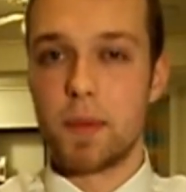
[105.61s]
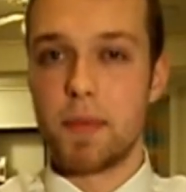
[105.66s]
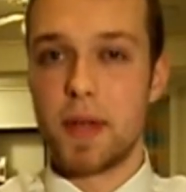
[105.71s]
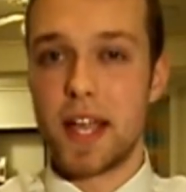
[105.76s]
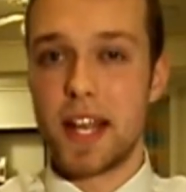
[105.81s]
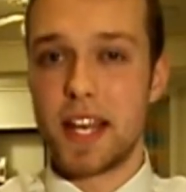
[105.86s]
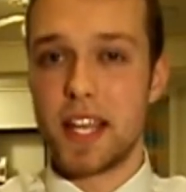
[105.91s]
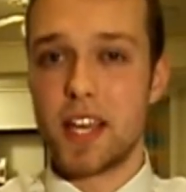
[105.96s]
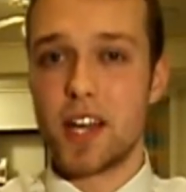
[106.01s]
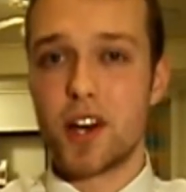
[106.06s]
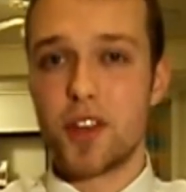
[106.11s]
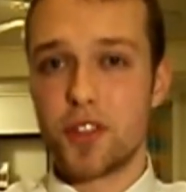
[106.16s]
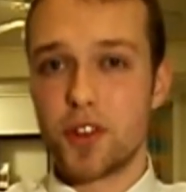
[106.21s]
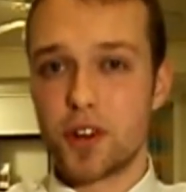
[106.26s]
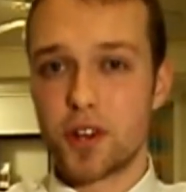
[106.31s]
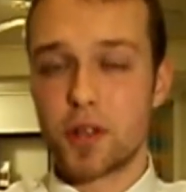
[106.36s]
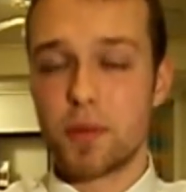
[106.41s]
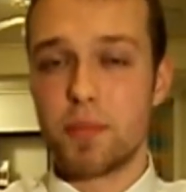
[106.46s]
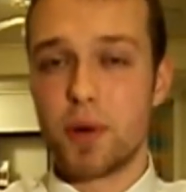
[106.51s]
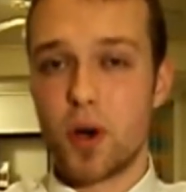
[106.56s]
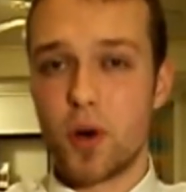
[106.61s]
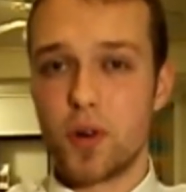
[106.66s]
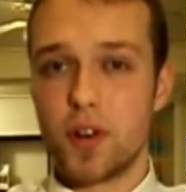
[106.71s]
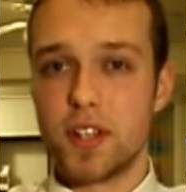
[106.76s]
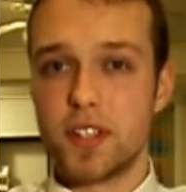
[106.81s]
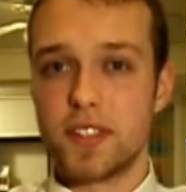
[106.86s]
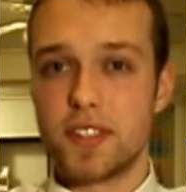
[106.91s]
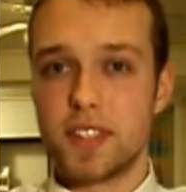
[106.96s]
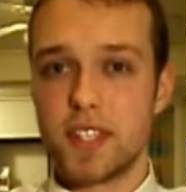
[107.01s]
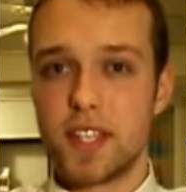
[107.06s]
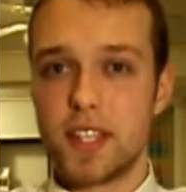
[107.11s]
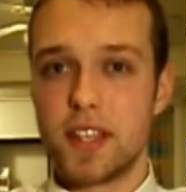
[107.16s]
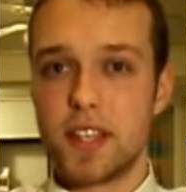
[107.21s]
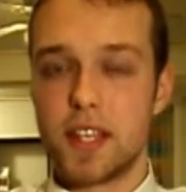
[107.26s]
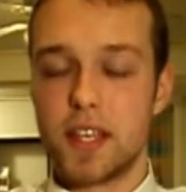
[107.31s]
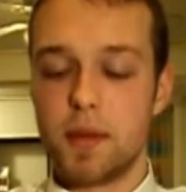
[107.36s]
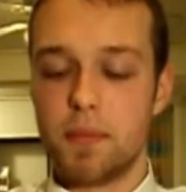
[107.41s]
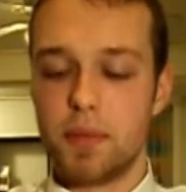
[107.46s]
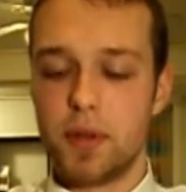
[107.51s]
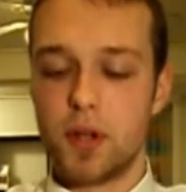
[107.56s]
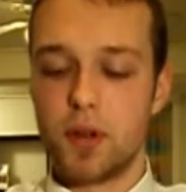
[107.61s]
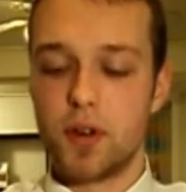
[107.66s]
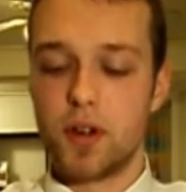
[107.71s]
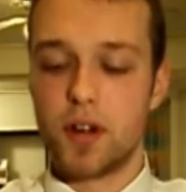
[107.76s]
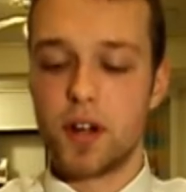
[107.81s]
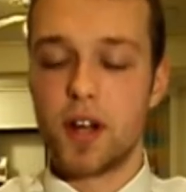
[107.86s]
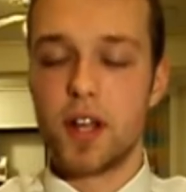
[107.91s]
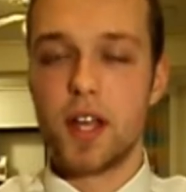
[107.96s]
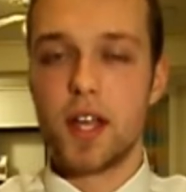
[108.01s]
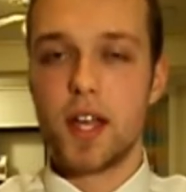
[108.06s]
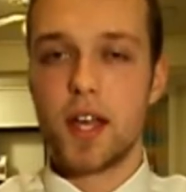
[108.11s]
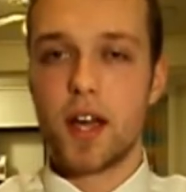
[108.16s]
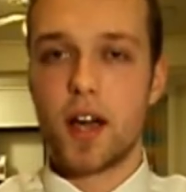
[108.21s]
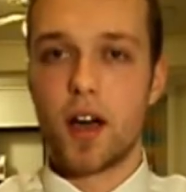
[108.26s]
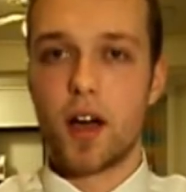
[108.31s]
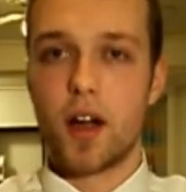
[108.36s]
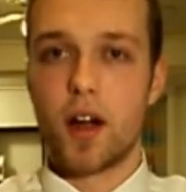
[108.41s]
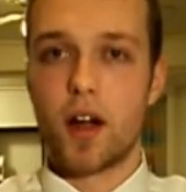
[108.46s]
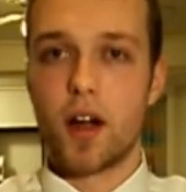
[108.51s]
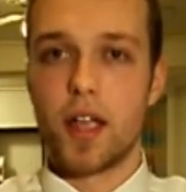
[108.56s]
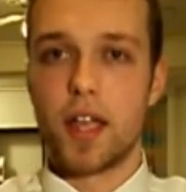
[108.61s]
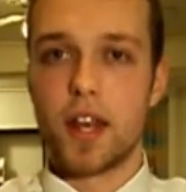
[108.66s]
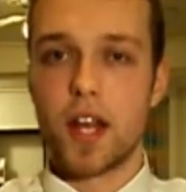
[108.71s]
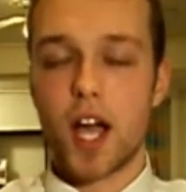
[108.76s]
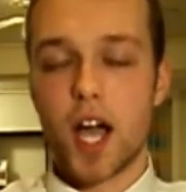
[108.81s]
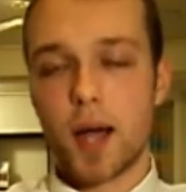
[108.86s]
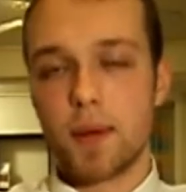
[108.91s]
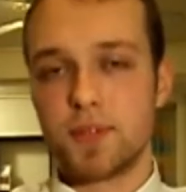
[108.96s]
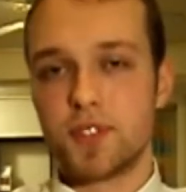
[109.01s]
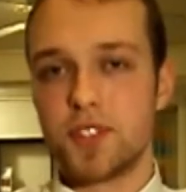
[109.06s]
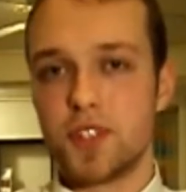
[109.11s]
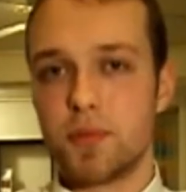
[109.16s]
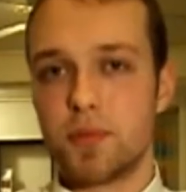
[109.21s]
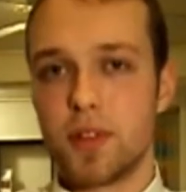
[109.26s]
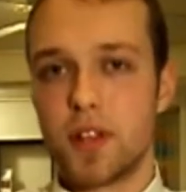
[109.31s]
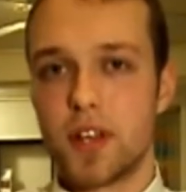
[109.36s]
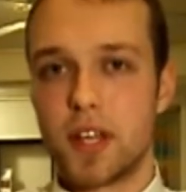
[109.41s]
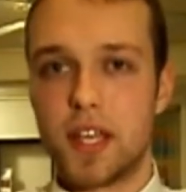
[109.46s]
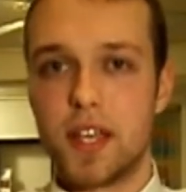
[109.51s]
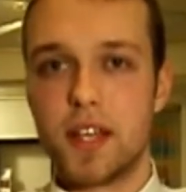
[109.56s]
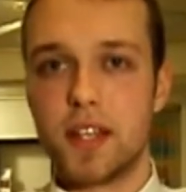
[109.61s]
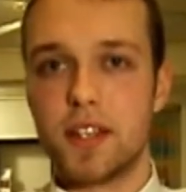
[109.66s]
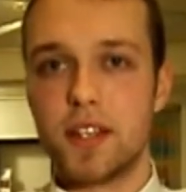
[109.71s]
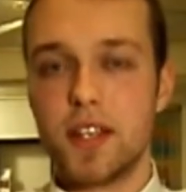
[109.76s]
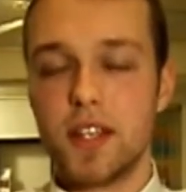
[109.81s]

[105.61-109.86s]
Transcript: any other components in the computer are an option to plug in.